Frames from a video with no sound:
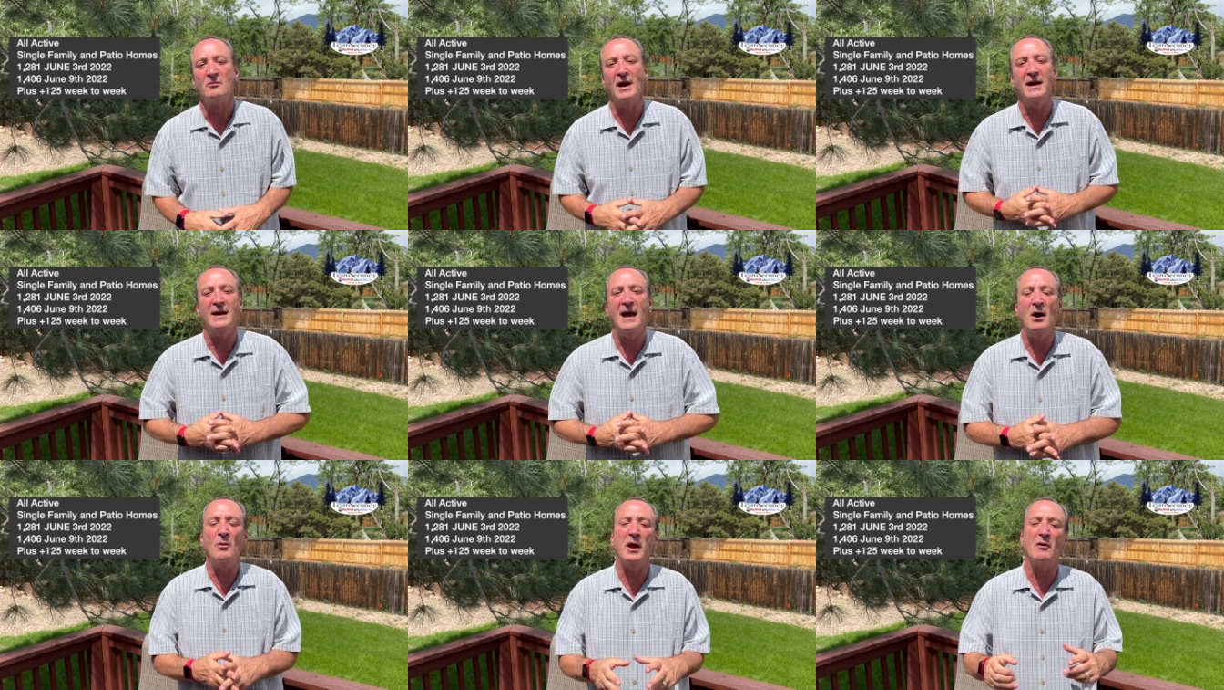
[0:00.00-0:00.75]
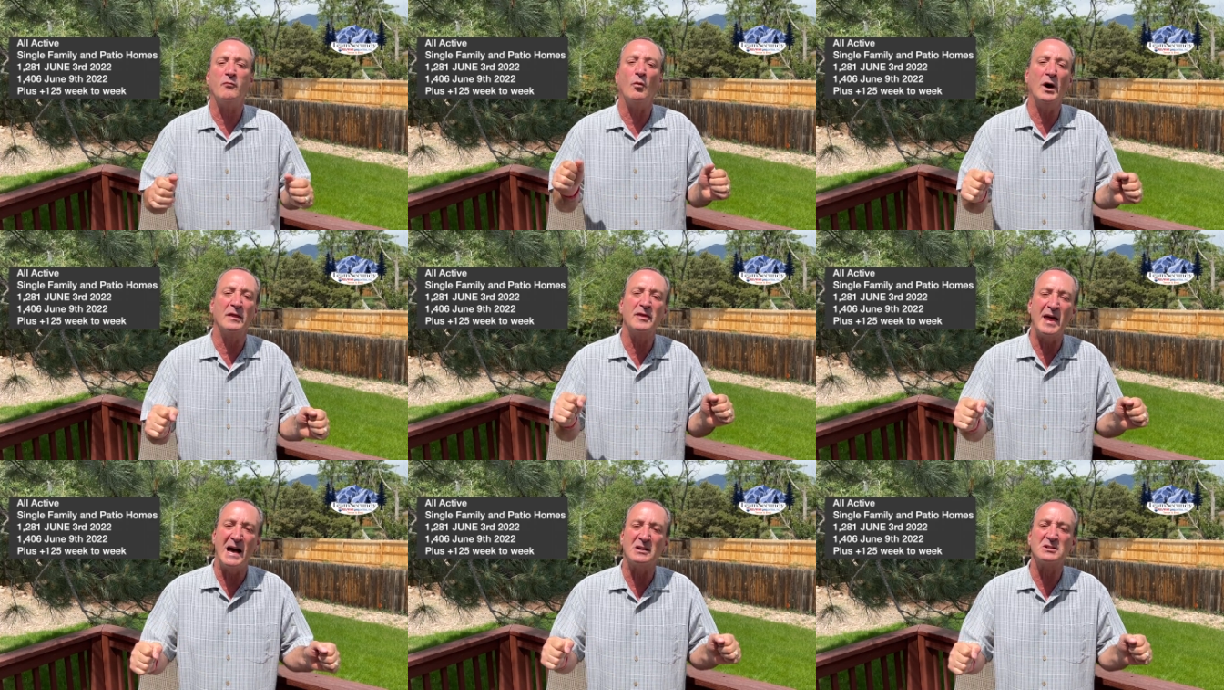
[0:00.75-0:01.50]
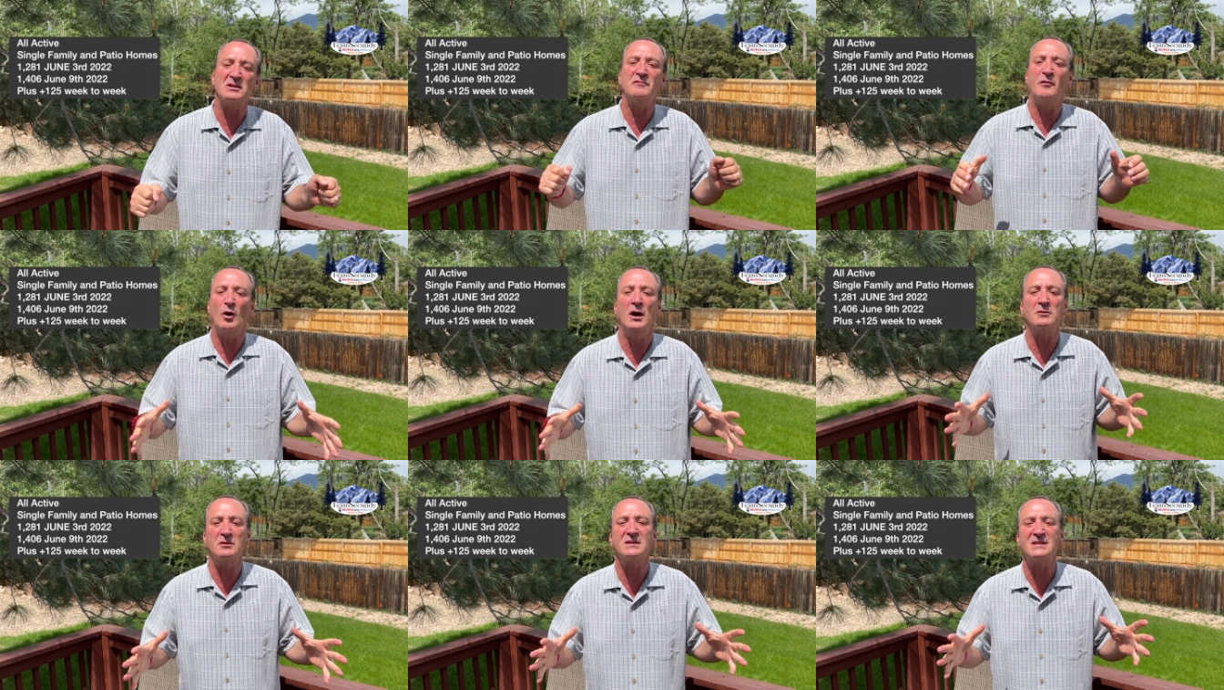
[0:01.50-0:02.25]
Right now we have one thousand four
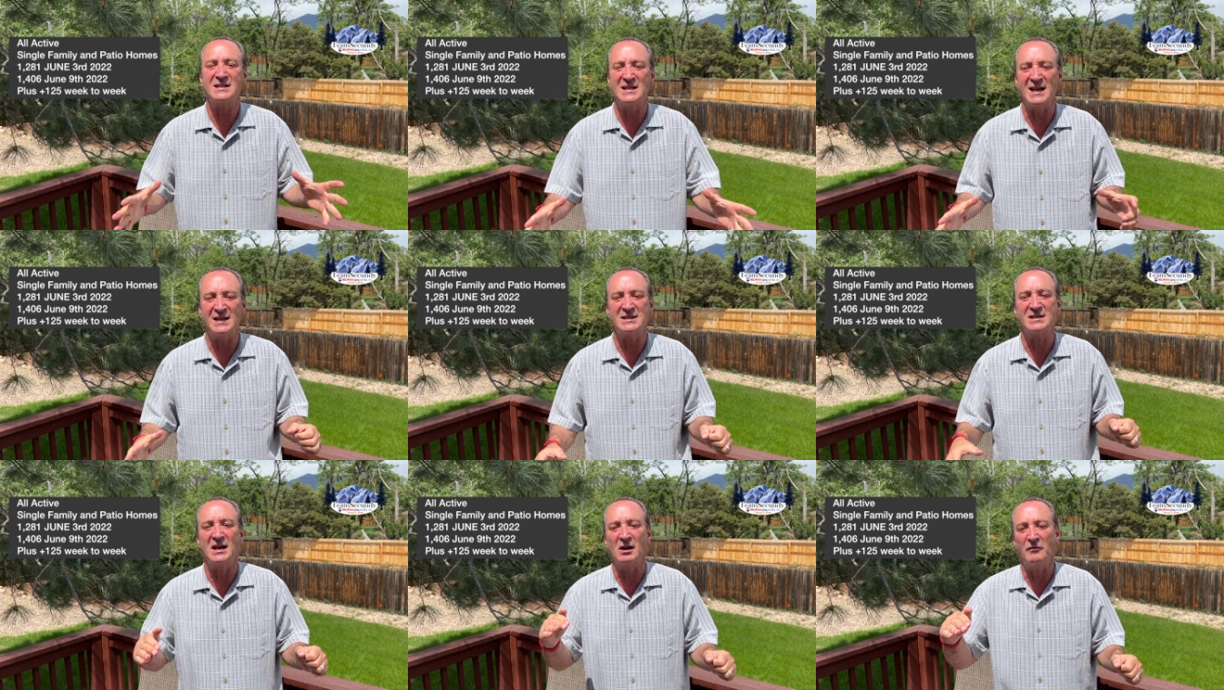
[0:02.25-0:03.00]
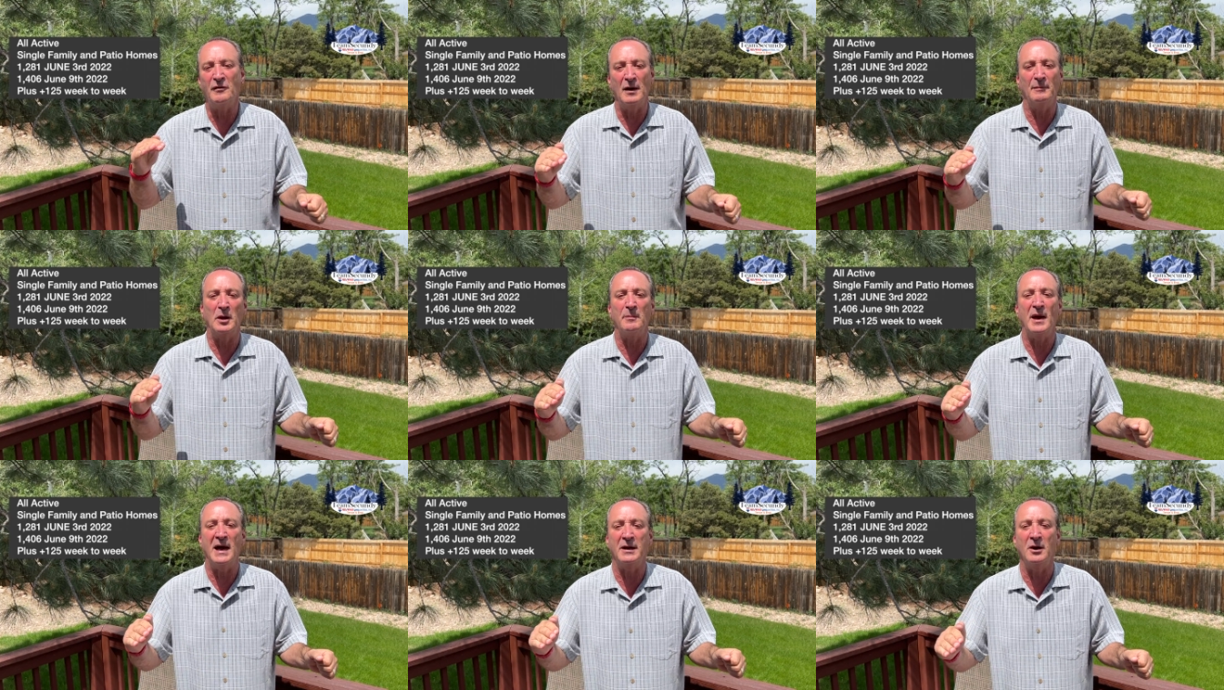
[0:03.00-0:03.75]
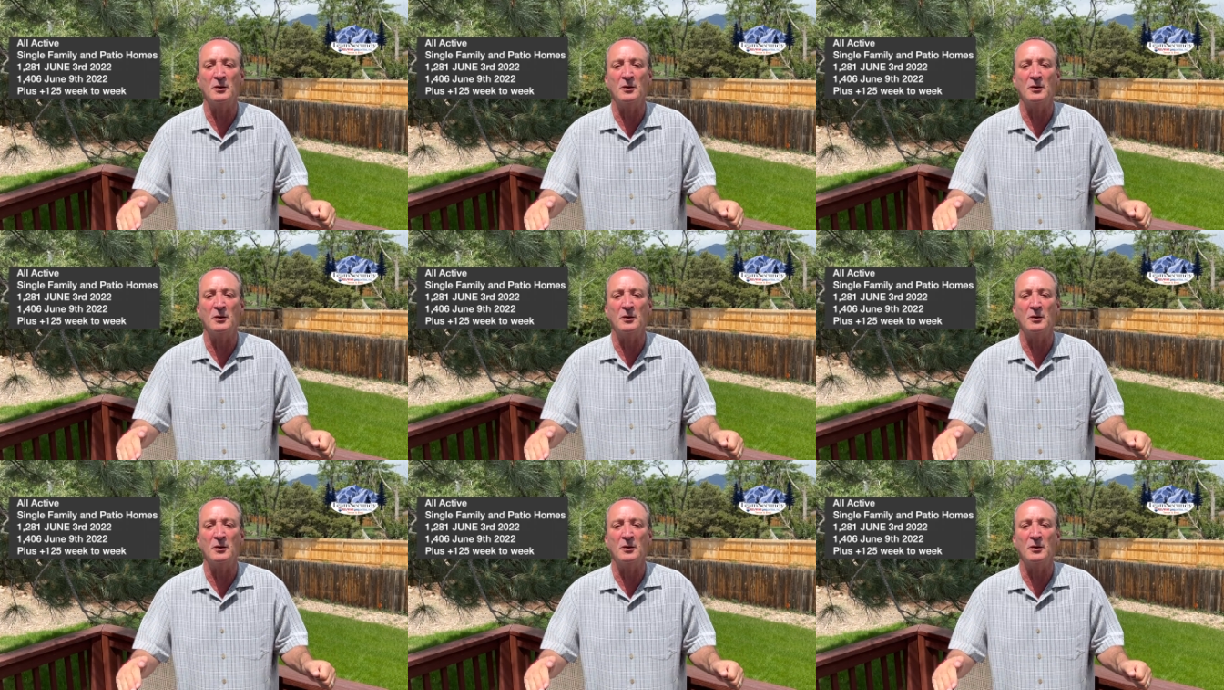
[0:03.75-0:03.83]
hundred six single family and patio